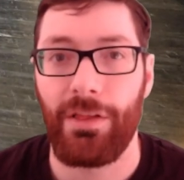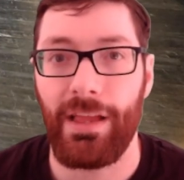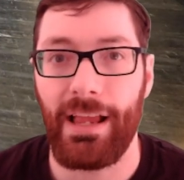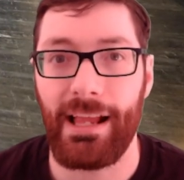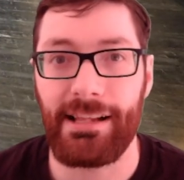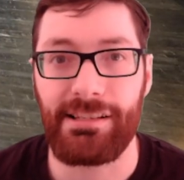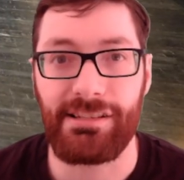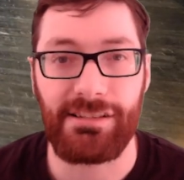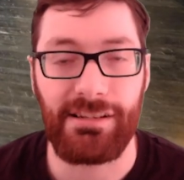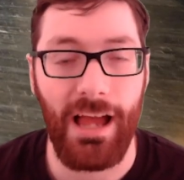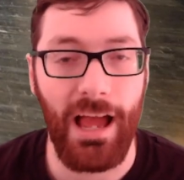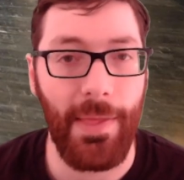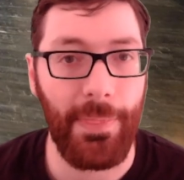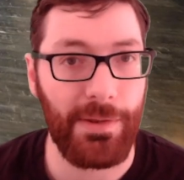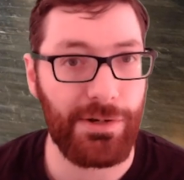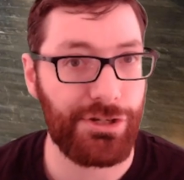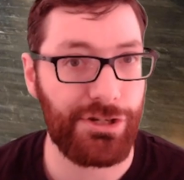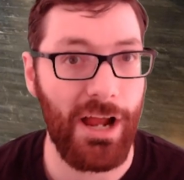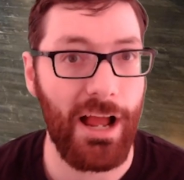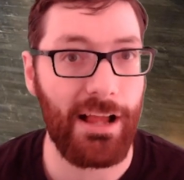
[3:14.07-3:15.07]
It's not
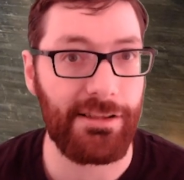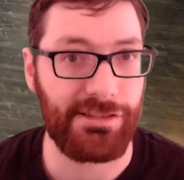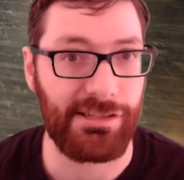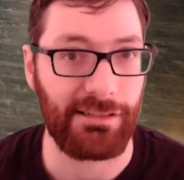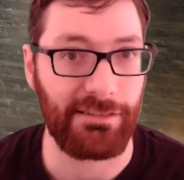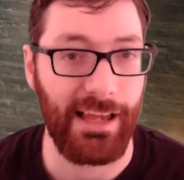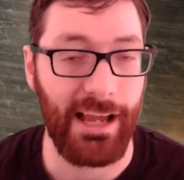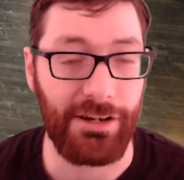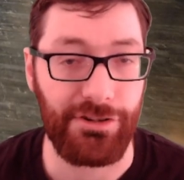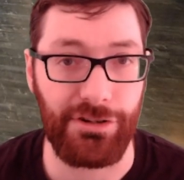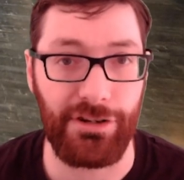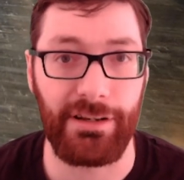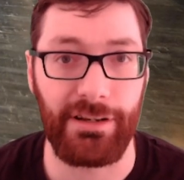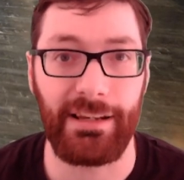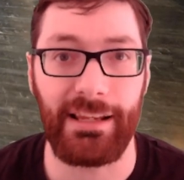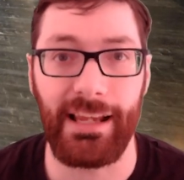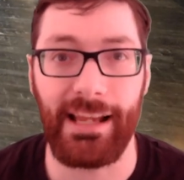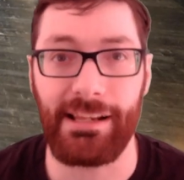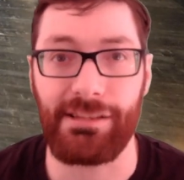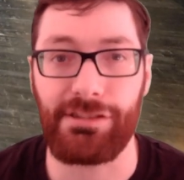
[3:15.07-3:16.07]
the shot
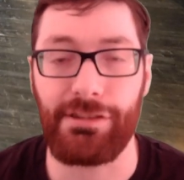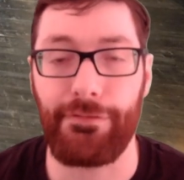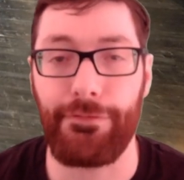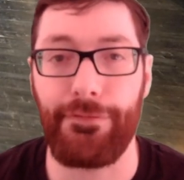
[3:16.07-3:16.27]
selection, it's the